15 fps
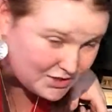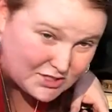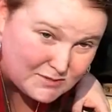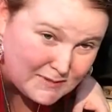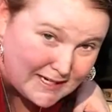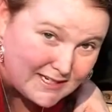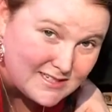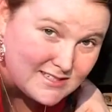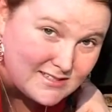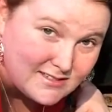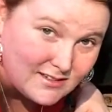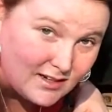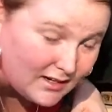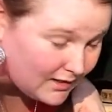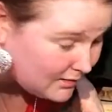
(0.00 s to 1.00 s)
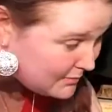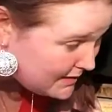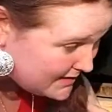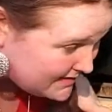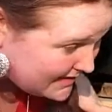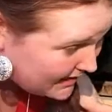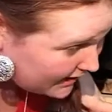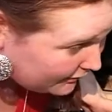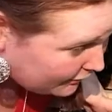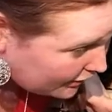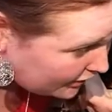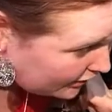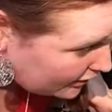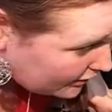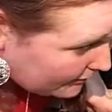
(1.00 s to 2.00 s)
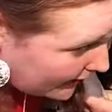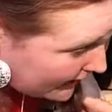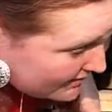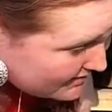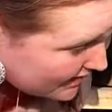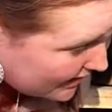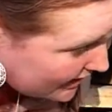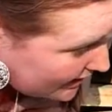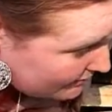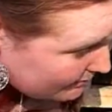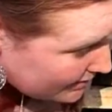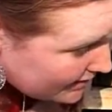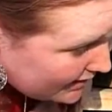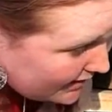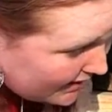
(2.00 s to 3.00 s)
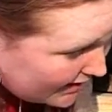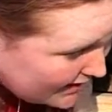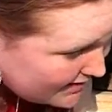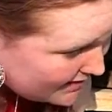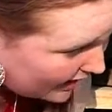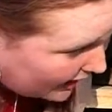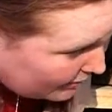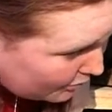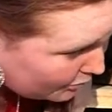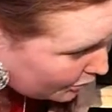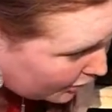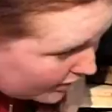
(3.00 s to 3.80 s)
just being it's sitting for a long amount of time, it's gotten